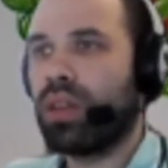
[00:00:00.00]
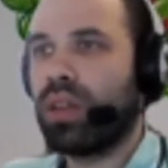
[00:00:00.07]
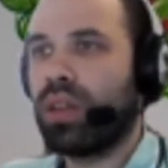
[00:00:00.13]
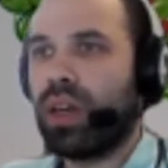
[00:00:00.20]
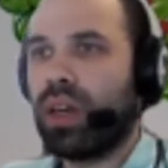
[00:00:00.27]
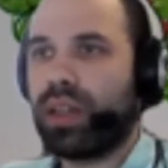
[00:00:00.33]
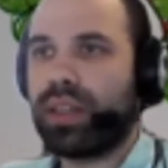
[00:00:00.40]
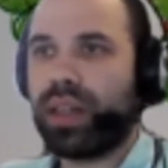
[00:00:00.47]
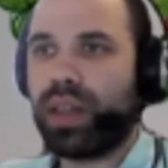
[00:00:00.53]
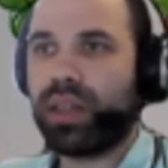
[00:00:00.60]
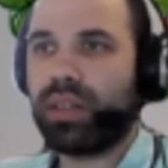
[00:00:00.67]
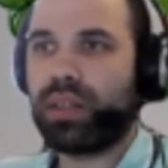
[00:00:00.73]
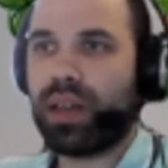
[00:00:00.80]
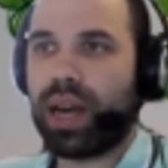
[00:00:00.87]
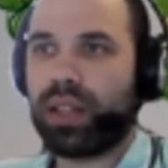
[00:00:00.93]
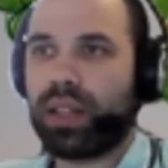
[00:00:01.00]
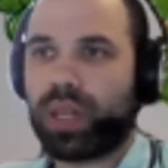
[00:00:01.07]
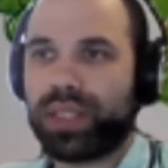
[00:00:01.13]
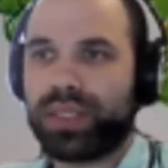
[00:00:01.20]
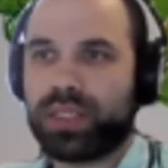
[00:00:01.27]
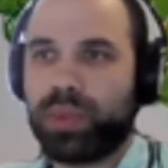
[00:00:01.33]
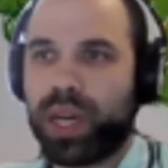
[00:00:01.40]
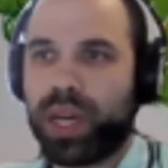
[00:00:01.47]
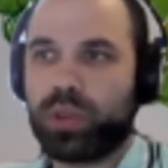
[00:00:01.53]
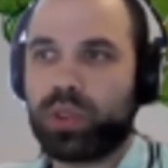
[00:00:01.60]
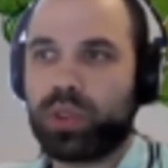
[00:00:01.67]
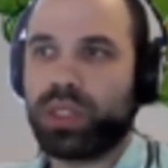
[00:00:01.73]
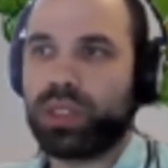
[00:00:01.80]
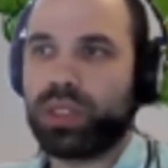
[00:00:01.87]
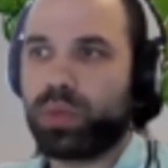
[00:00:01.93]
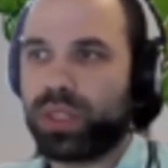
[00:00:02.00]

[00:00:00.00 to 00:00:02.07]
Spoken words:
and then allocates memory, which is